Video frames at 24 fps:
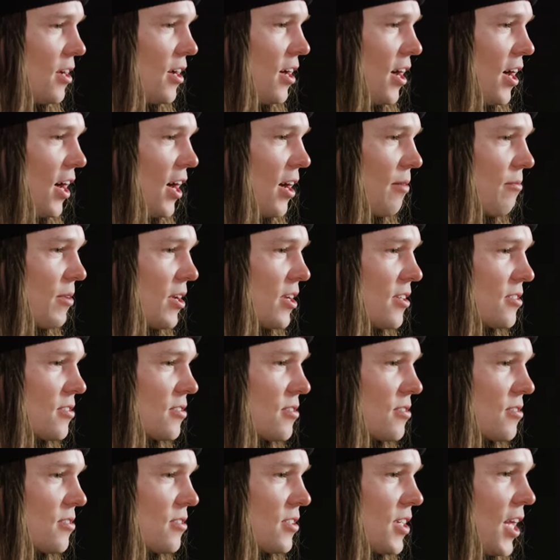Mm-hmm. And
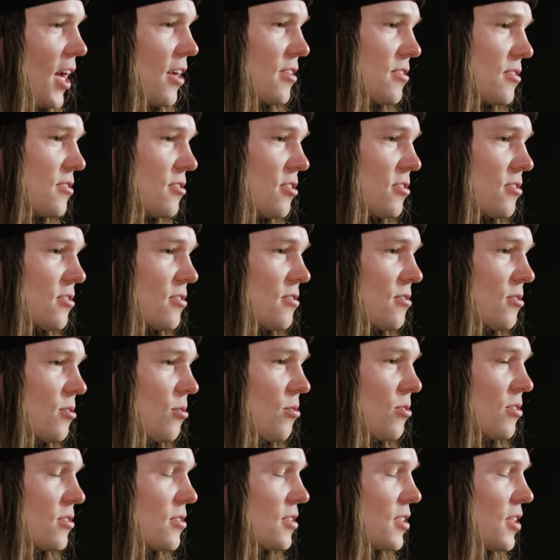it's just
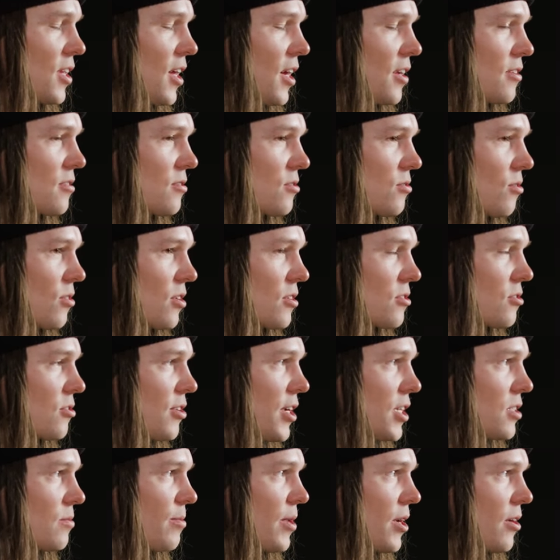cool to see that sort of
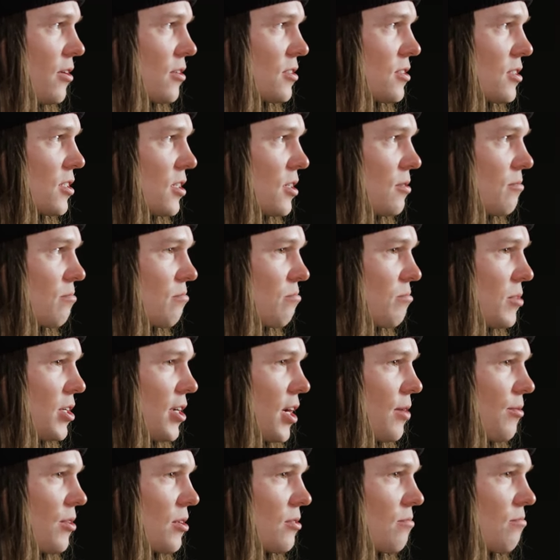transparency
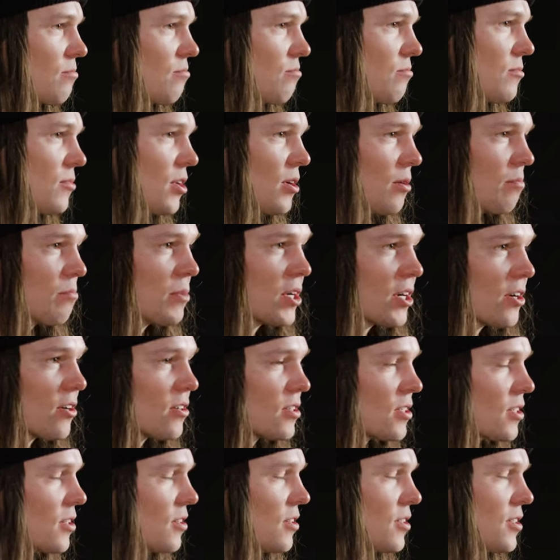becoming a bigger
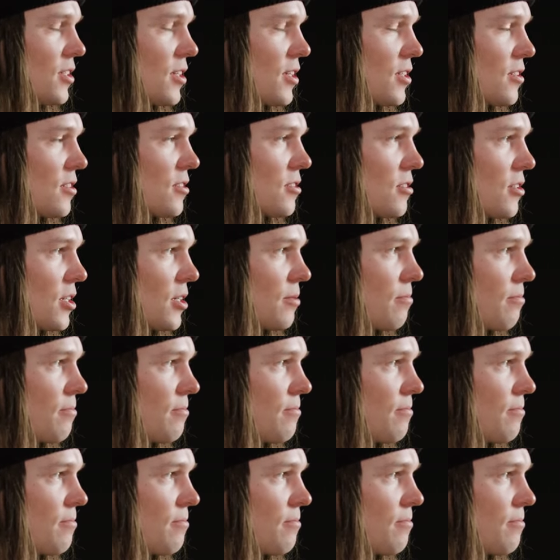deal in the industry.